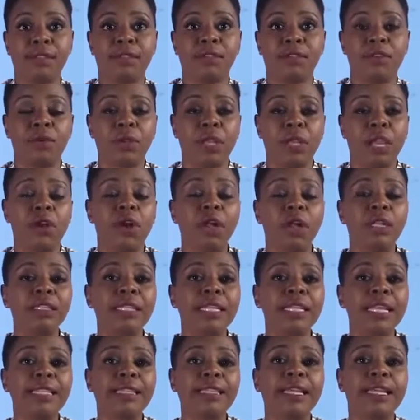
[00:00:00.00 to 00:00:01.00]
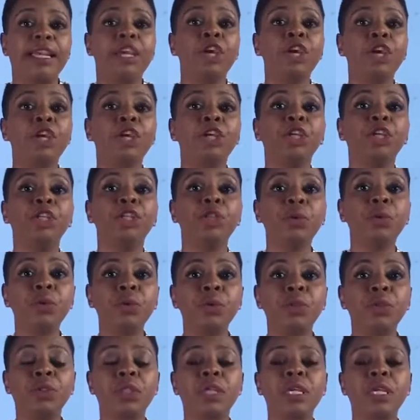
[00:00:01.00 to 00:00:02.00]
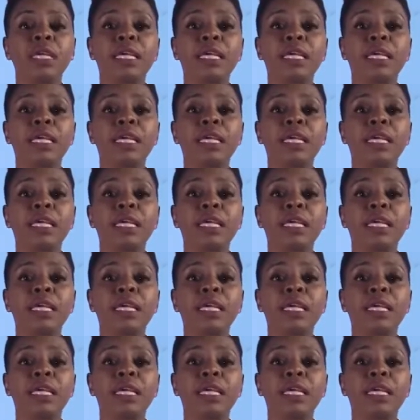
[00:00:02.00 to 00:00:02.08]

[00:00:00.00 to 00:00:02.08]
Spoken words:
So they're calling it the Youth